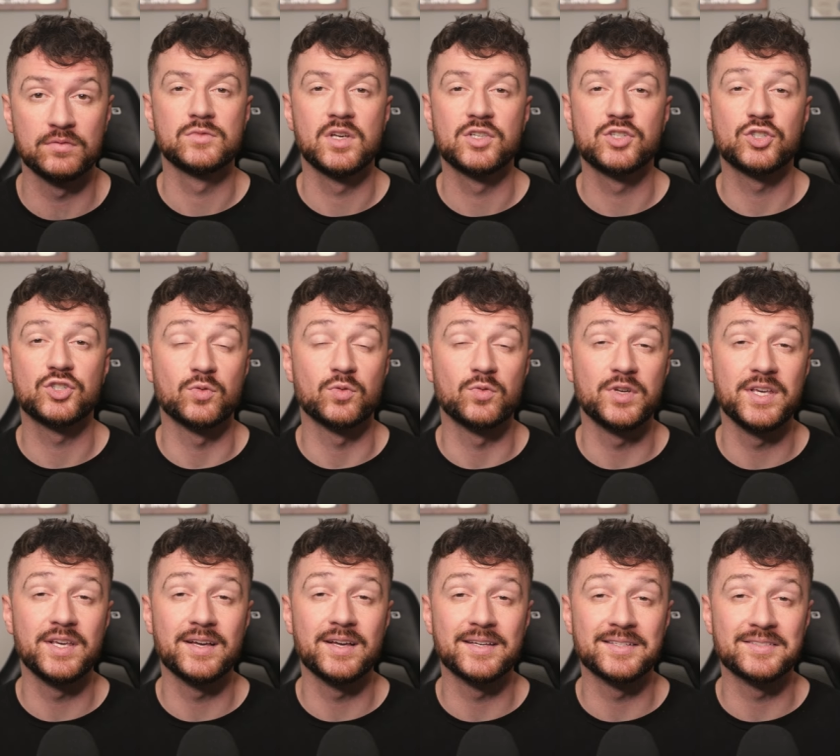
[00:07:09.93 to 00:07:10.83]

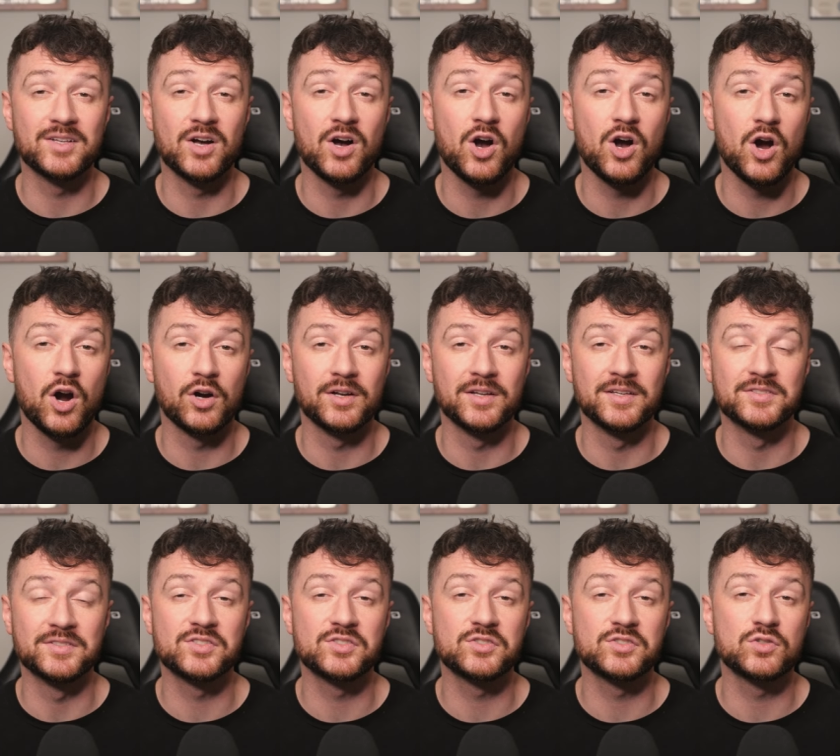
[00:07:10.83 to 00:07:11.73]
Sharia is the heart
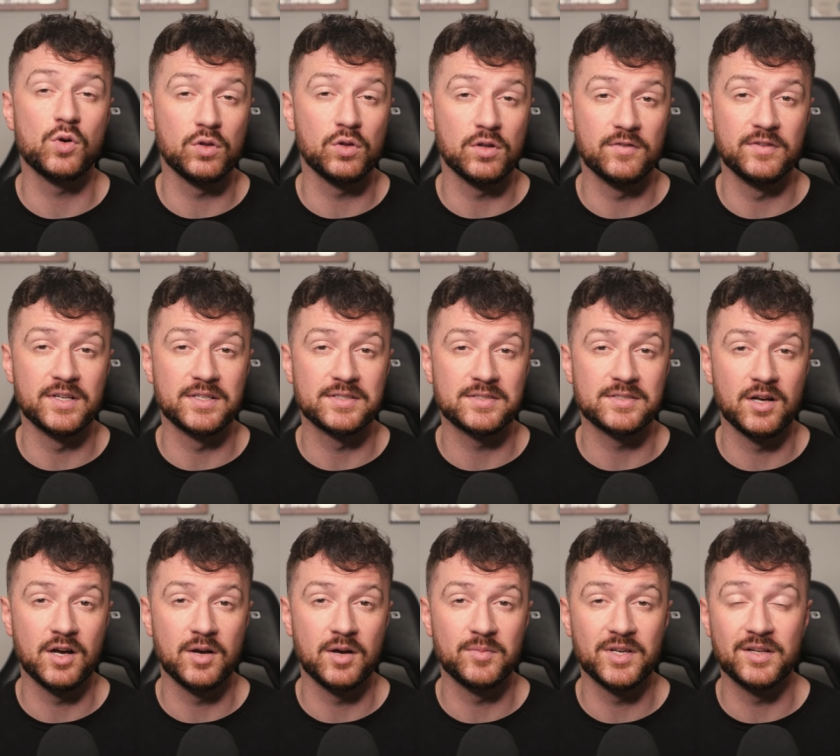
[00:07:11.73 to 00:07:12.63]
and soul of
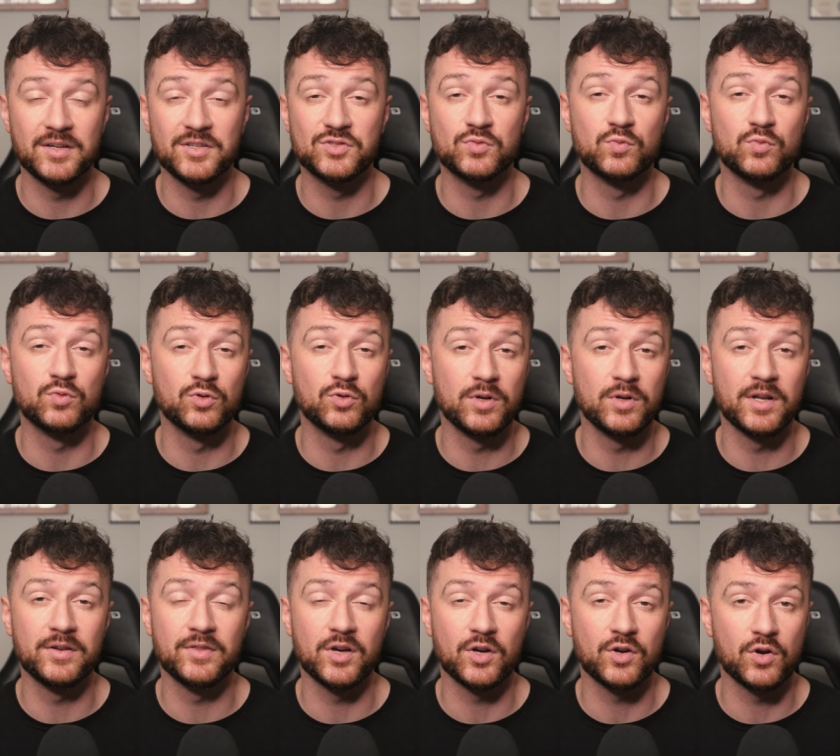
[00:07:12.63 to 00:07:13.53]
Islam. It is
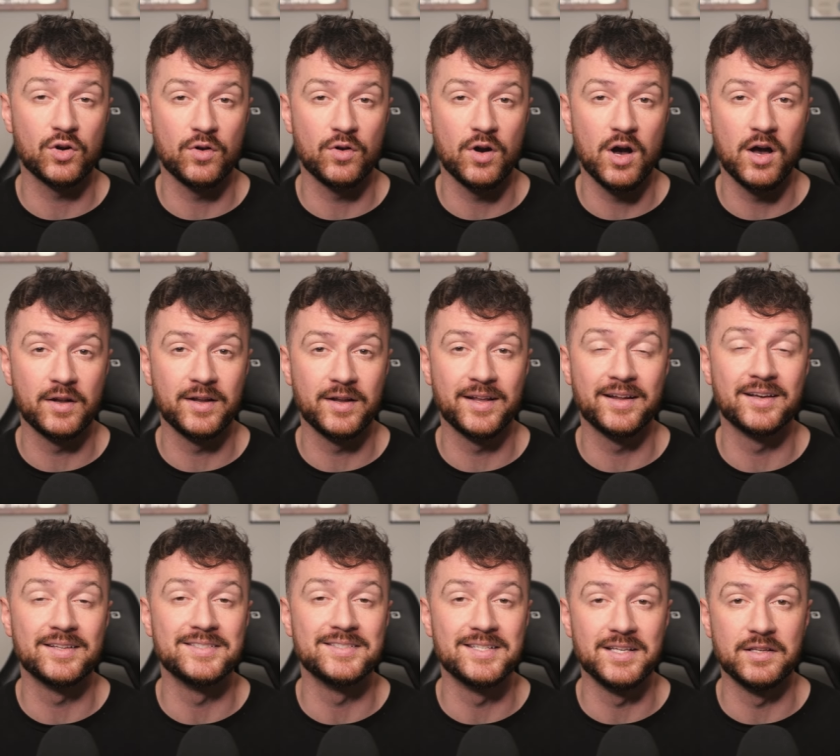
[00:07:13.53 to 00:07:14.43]
rooted in the Quran and
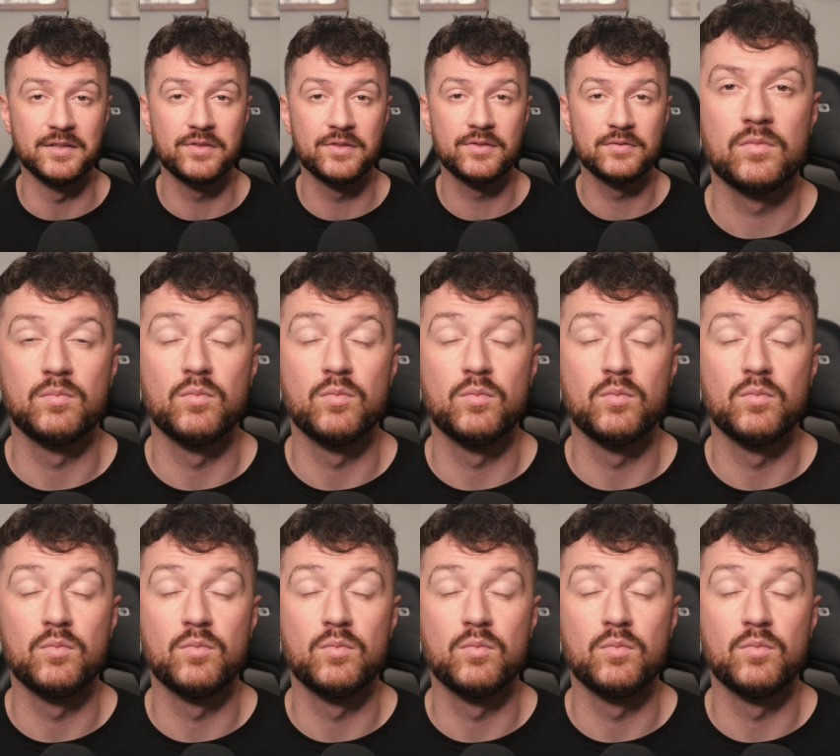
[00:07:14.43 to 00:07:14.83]
Hadith.